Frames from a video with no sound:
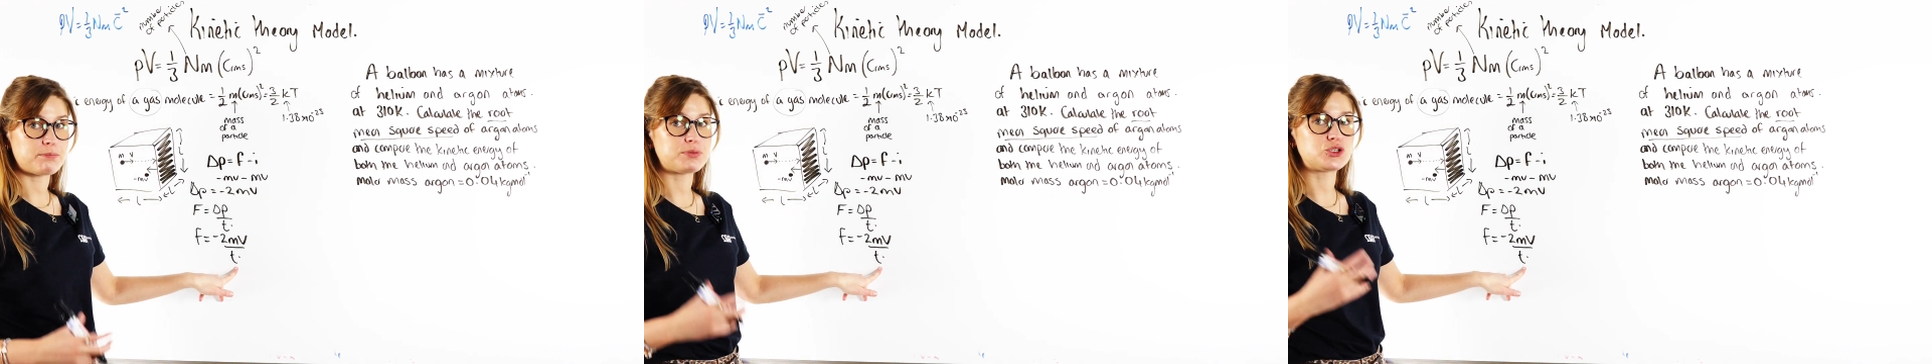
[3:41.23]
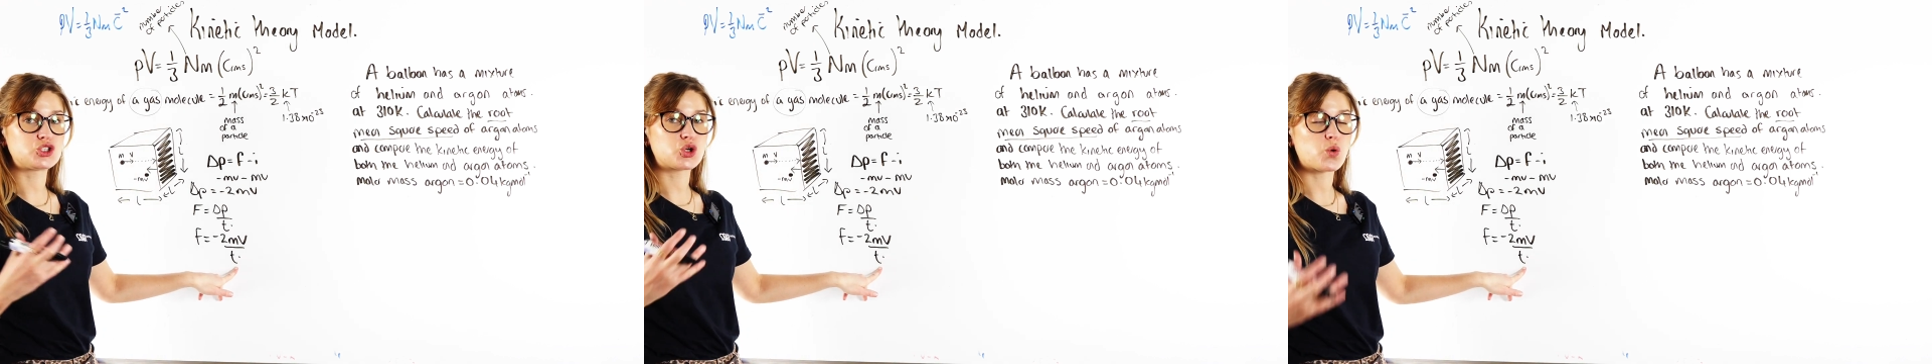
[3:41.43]

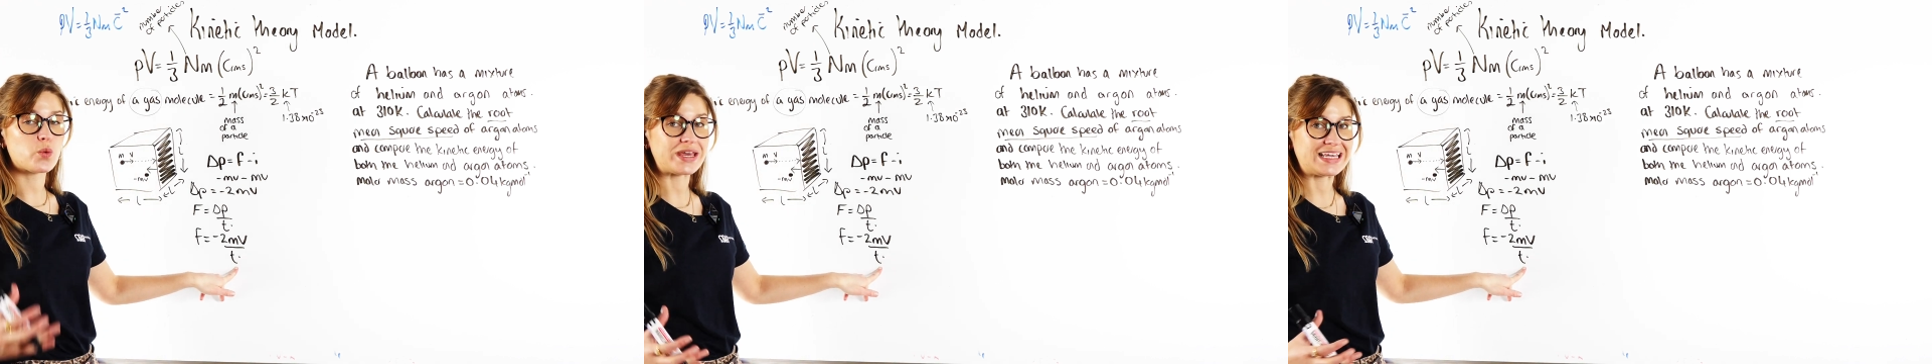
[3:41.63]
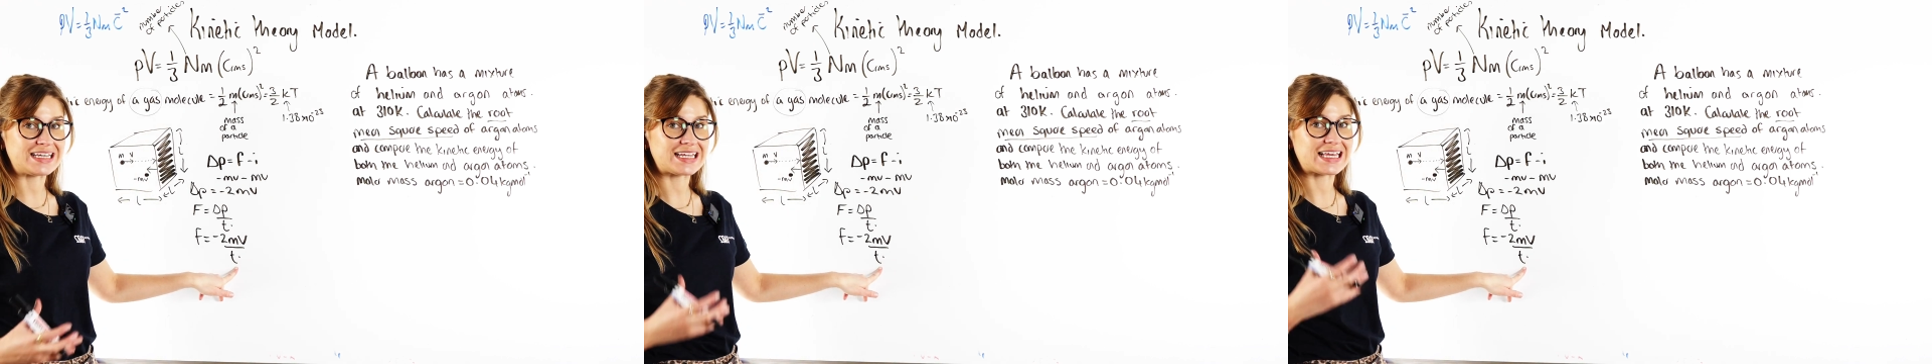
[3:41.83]

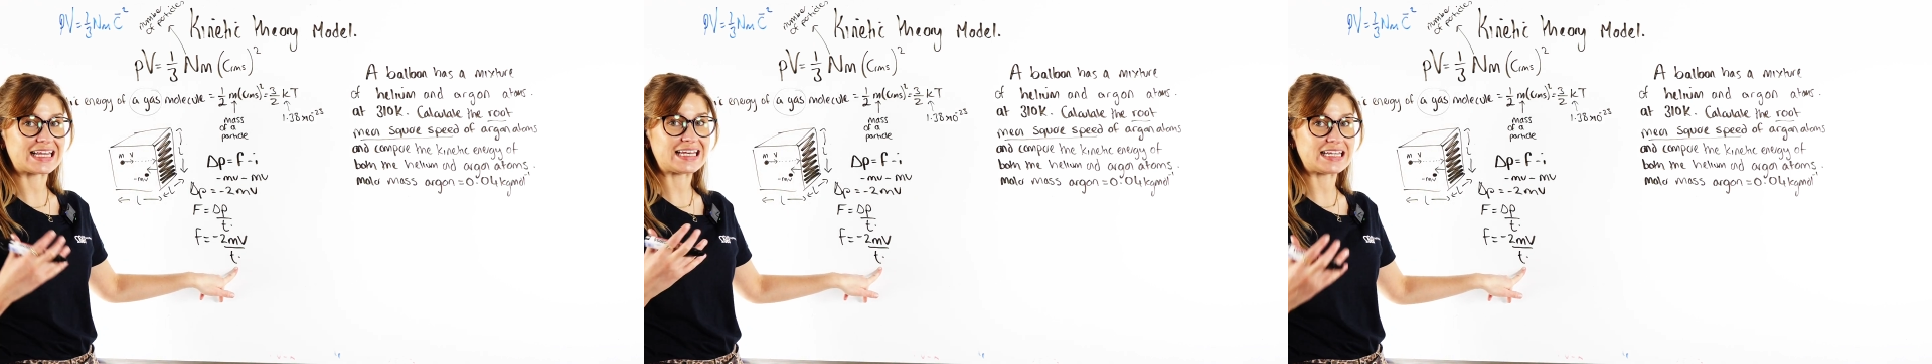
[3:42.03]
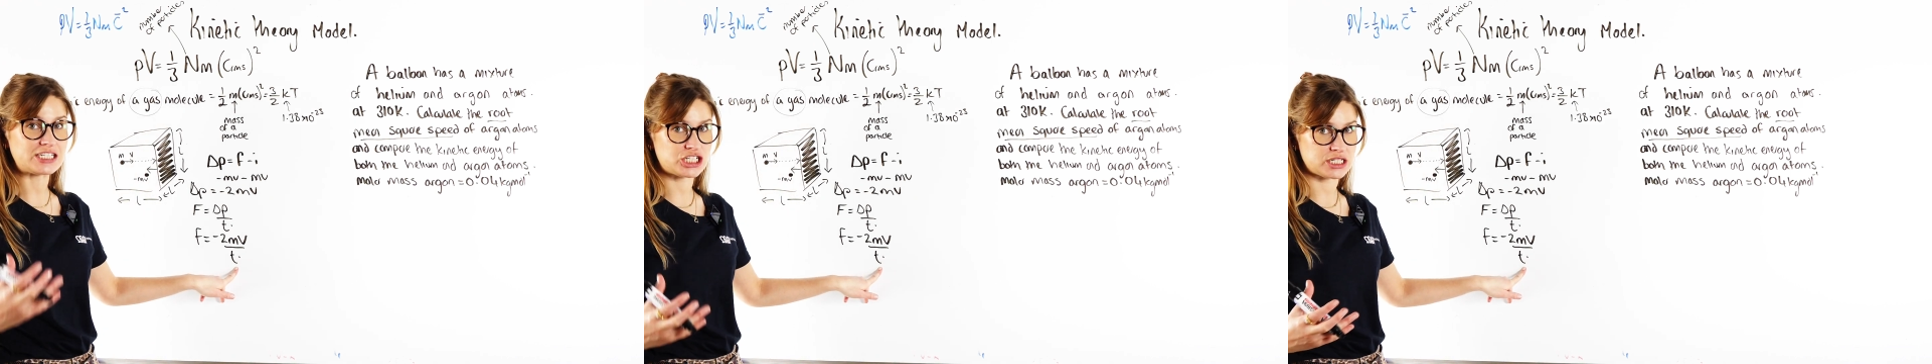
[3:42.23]
between
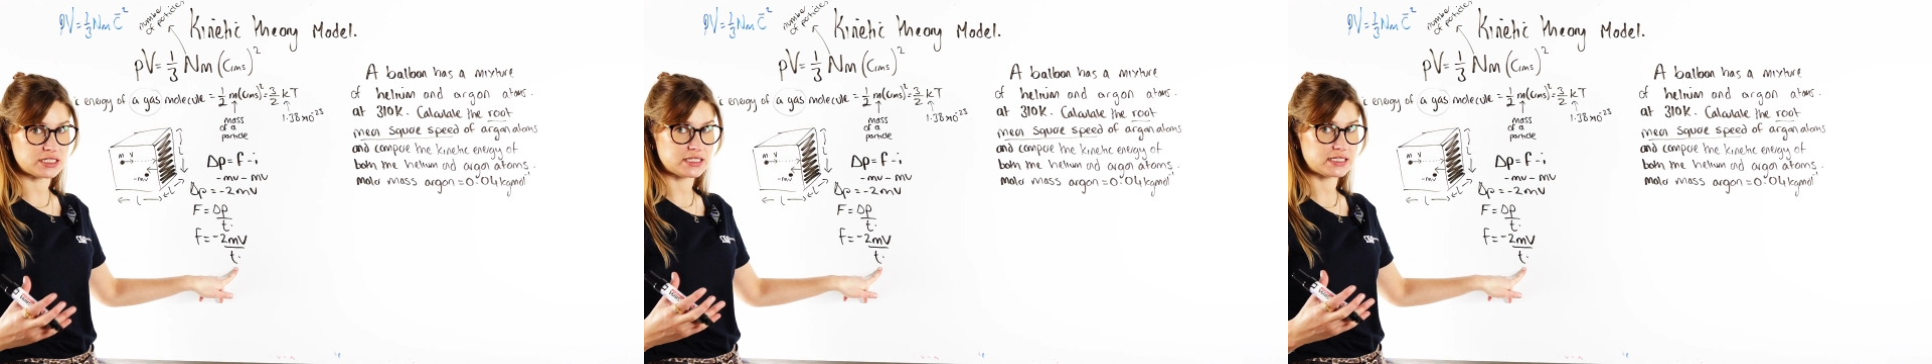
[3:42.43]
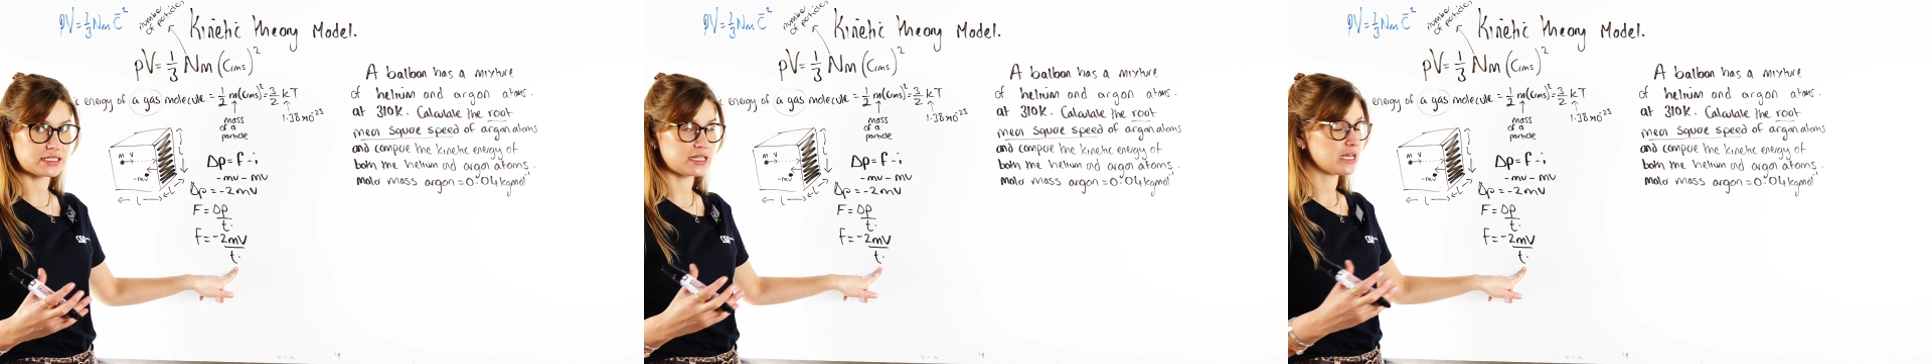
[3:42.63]

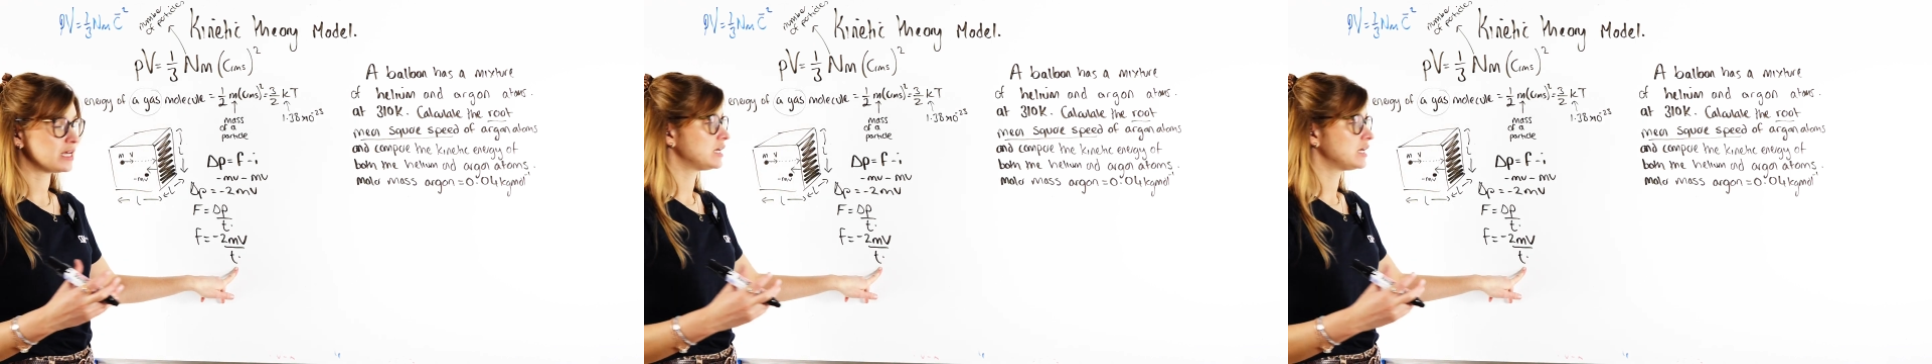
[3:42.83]
collisions.